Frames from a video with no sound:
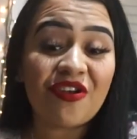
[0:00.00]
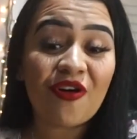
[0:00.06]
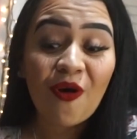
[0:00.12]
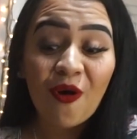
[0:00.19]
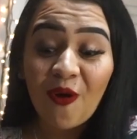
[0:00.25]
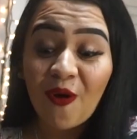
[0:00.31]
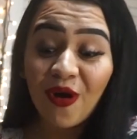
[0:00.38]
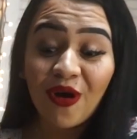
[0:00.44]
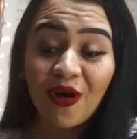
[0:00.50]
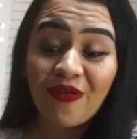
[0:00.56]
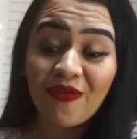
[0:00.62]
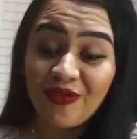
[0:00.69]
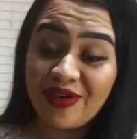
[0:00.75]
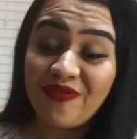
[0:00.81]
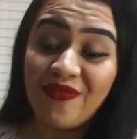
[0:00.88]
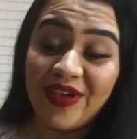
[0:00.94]

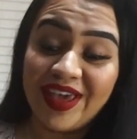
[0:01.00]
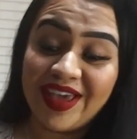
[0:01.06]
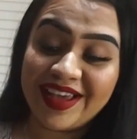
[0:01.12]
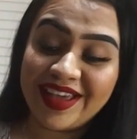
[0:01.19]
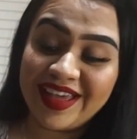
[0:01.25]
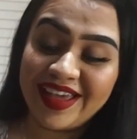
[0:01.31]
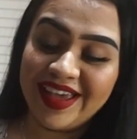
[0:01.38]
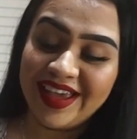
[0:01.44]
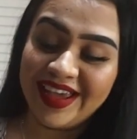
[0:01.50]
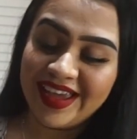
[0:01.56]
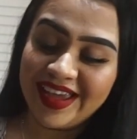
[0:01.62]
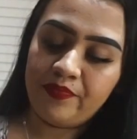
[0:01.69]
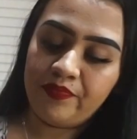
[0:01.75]
horrific.